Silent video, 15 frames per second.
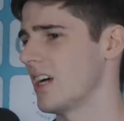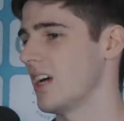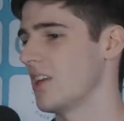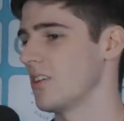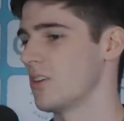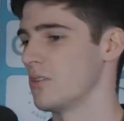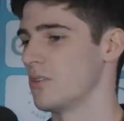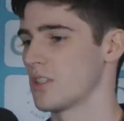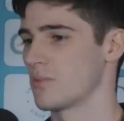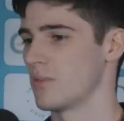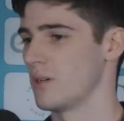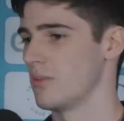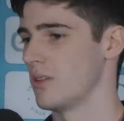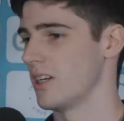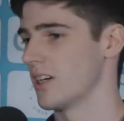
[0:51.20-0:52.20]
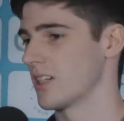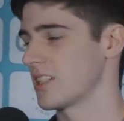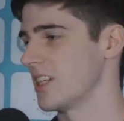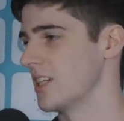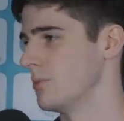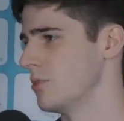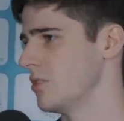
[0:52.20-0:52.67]
I know it's maybe
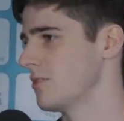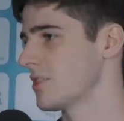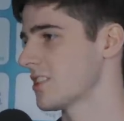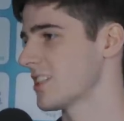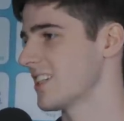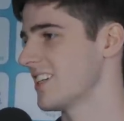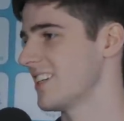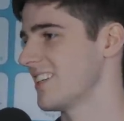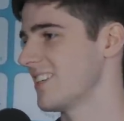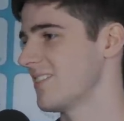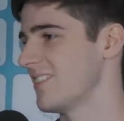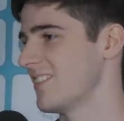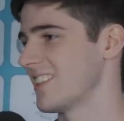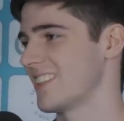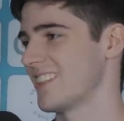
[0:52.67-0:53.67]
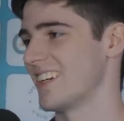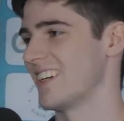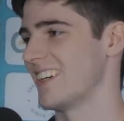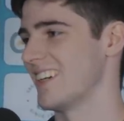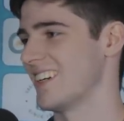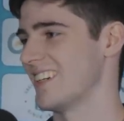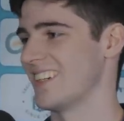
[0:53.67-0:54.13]
like ten moves, okay. but
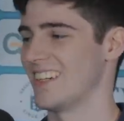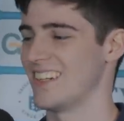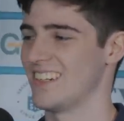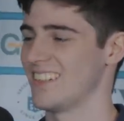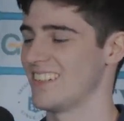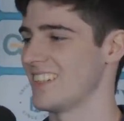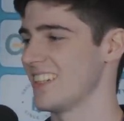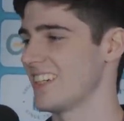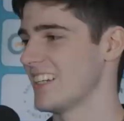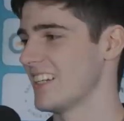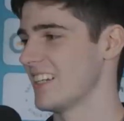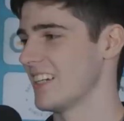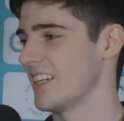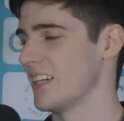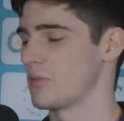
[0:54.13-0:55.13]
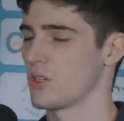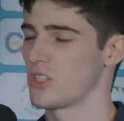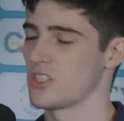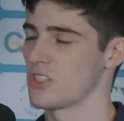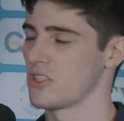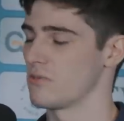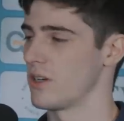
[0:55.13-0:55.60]
uh, yeah, it
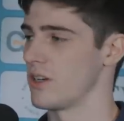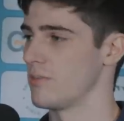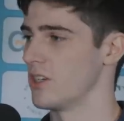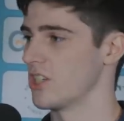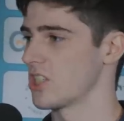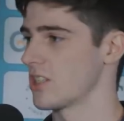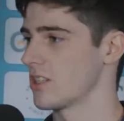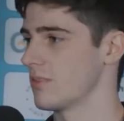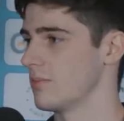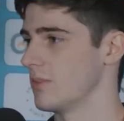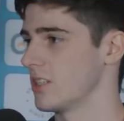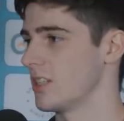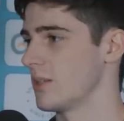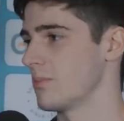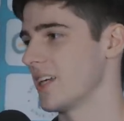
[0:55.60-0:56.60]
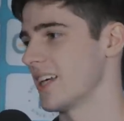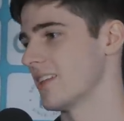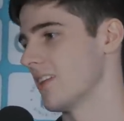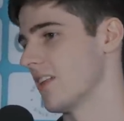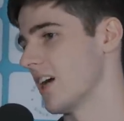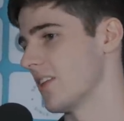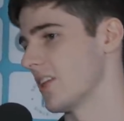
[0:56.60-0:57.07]
wasn't so very much. But he
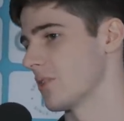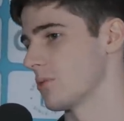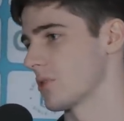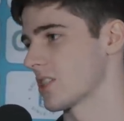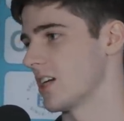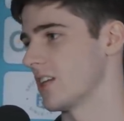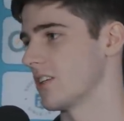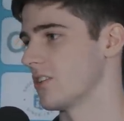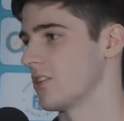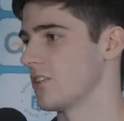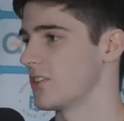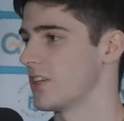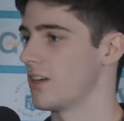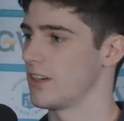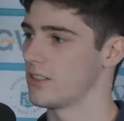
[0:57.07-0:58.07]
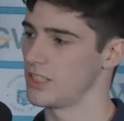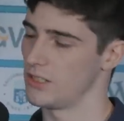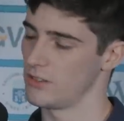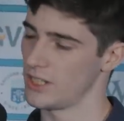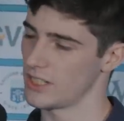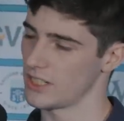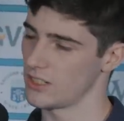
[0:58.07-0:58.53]
played the line that was kind of
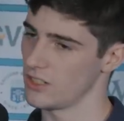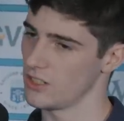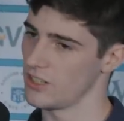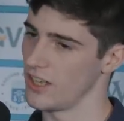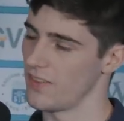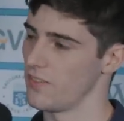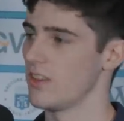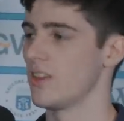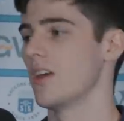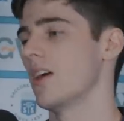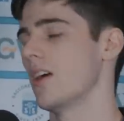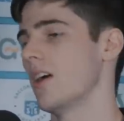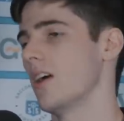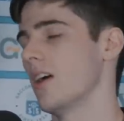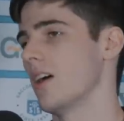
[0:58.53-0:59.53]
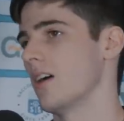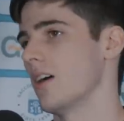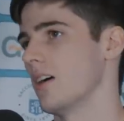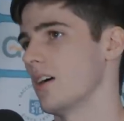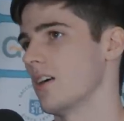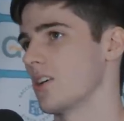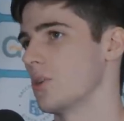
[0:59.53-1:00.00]
non-theoretical, and
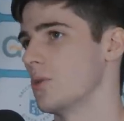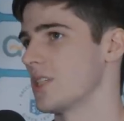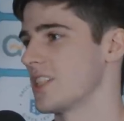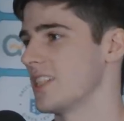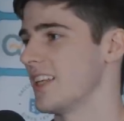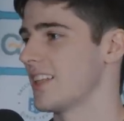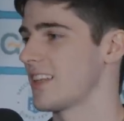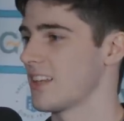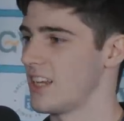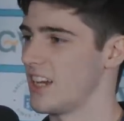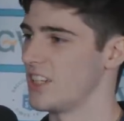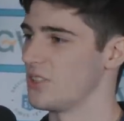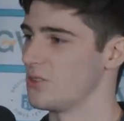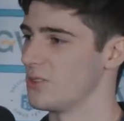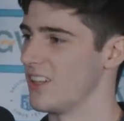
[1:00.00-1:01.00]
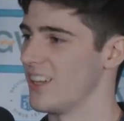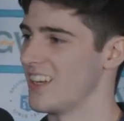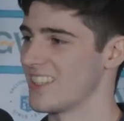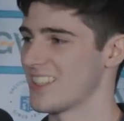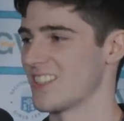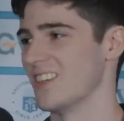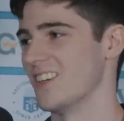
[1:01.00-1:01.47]
uh, coincidentally, I knew the
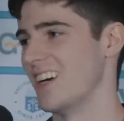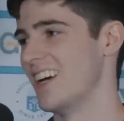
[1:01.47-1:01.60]
line, so